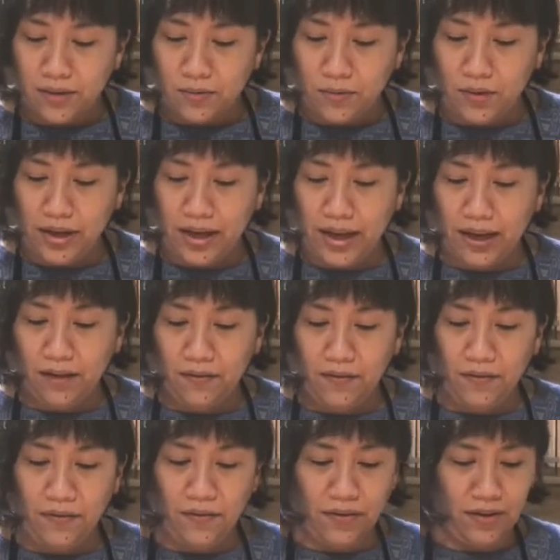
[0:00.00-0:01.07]
We have,
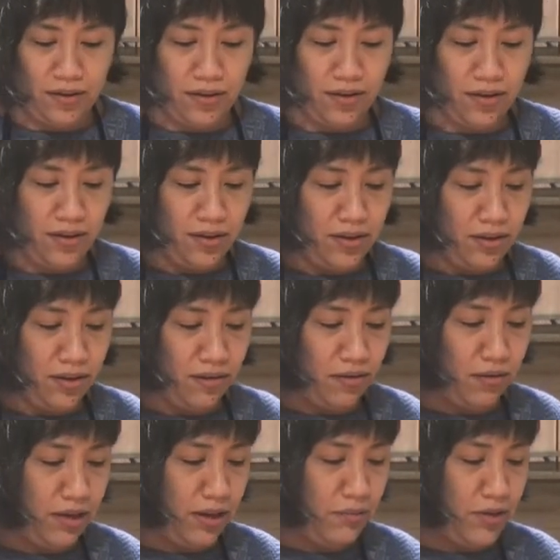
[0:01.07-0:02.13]

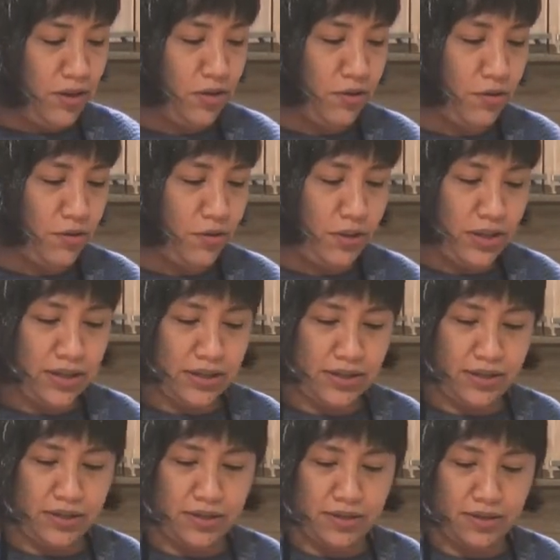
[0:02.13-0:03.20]
let me show you
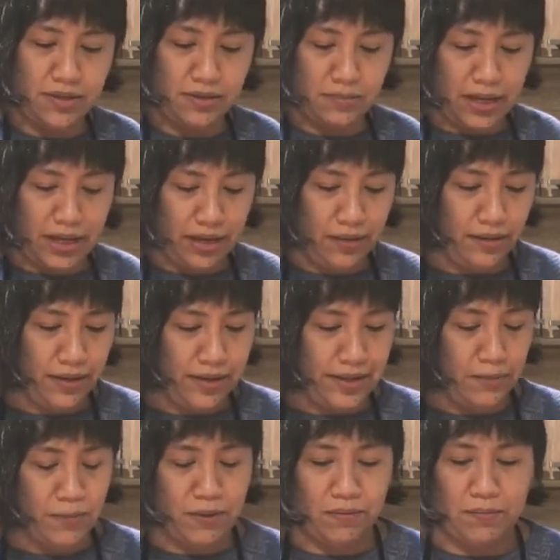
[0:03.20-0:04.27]
this. This is my little
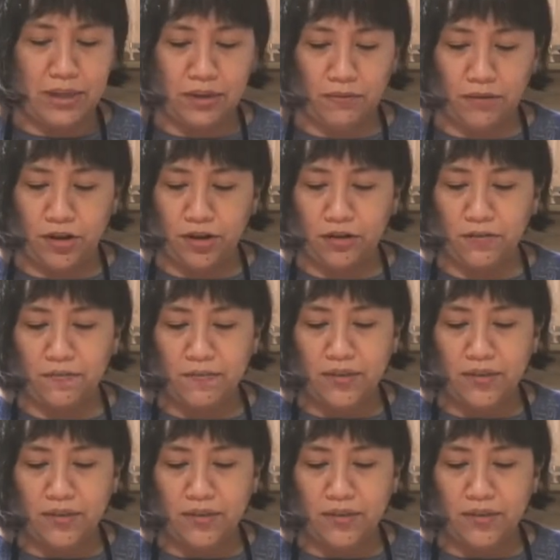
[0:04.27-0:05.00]
experiment for you.